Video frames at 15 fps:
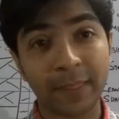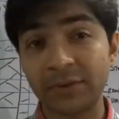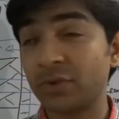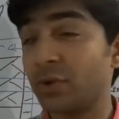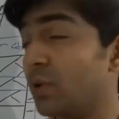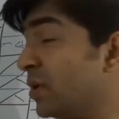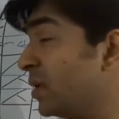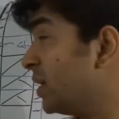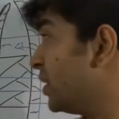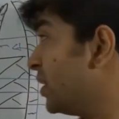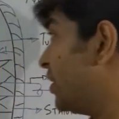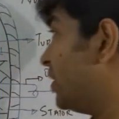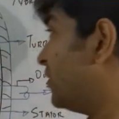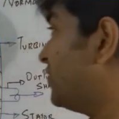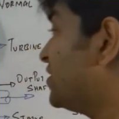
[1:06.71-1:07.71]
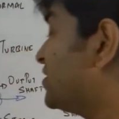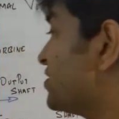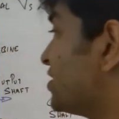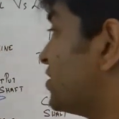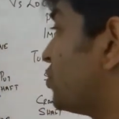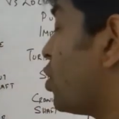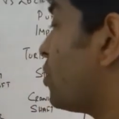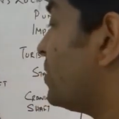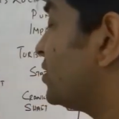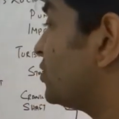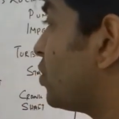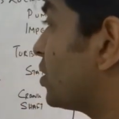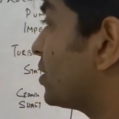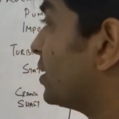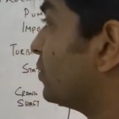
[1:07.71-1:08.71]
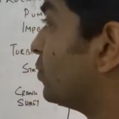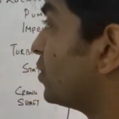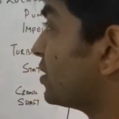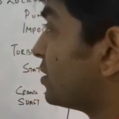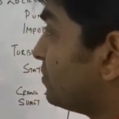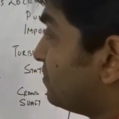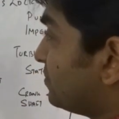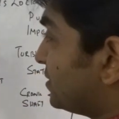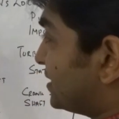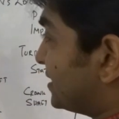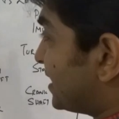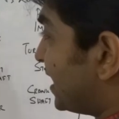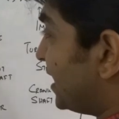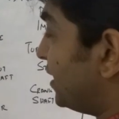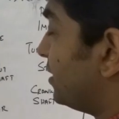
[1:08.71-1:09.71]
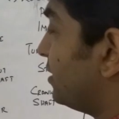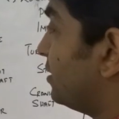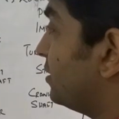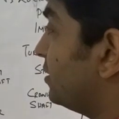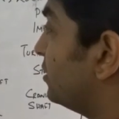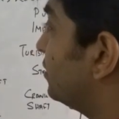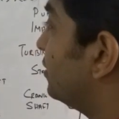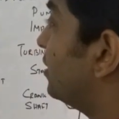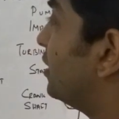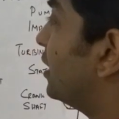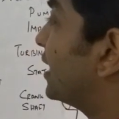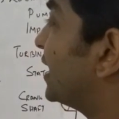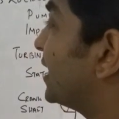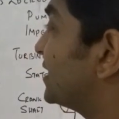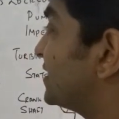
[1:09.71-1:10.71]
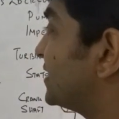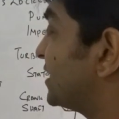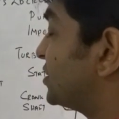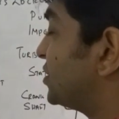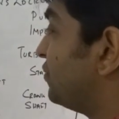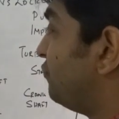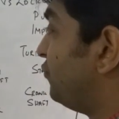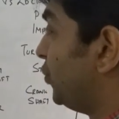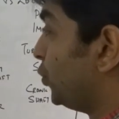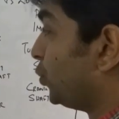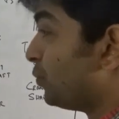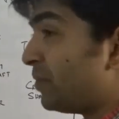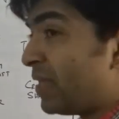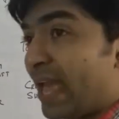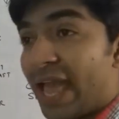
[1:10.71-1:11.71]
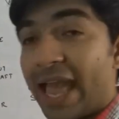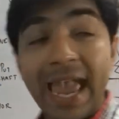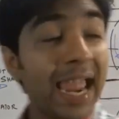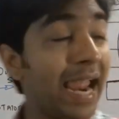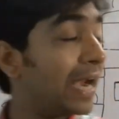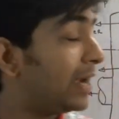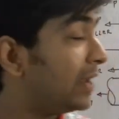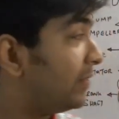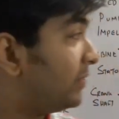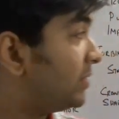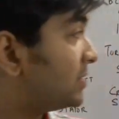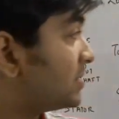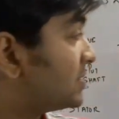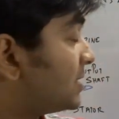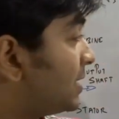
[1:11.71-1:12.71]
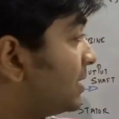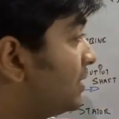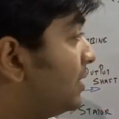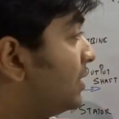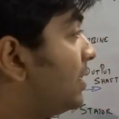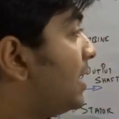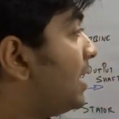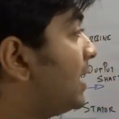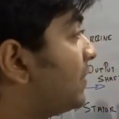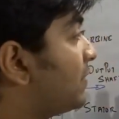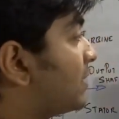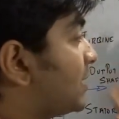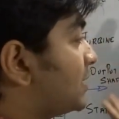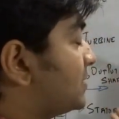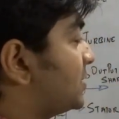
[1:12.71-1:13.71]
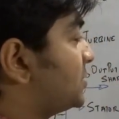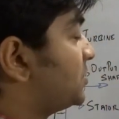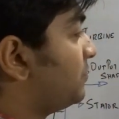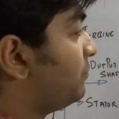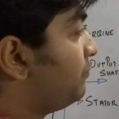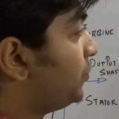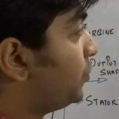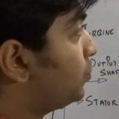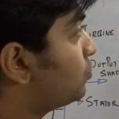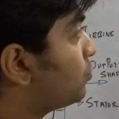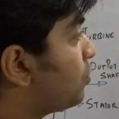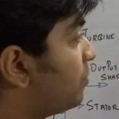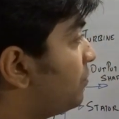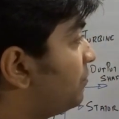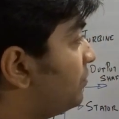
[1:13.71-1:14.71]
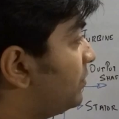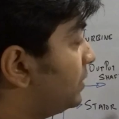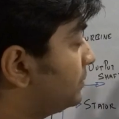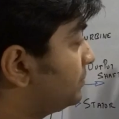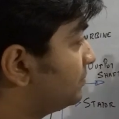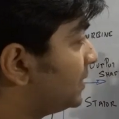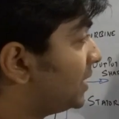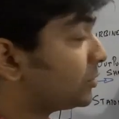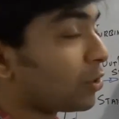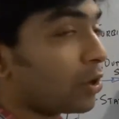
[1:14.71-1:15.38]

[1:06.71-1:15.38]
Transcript: So this is a normal torque converter side cut section view, and this is another cut section view of a